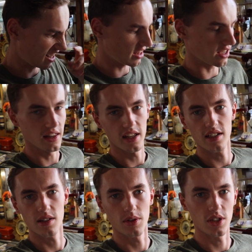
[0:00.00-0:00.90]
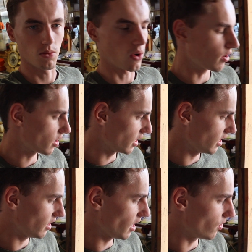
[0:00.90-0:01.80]
together in there, so we're just
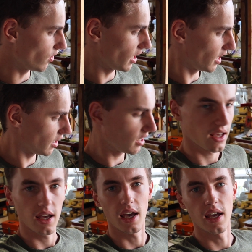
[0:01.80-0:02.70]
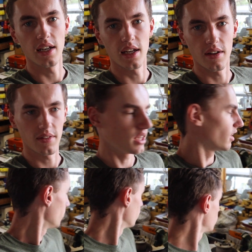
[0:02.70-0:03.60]
cleaning that all out, and yeah,
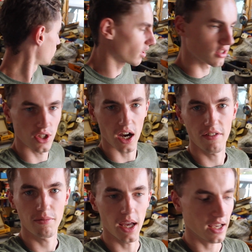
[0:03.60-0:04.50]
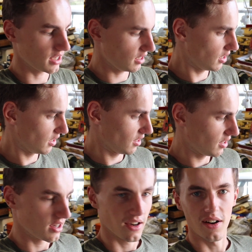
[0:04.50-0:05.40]
then we'll chuck the shaft back in.
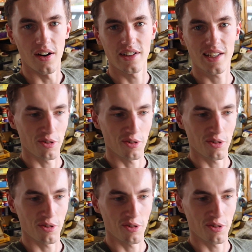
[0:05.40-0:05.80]
Oh, it's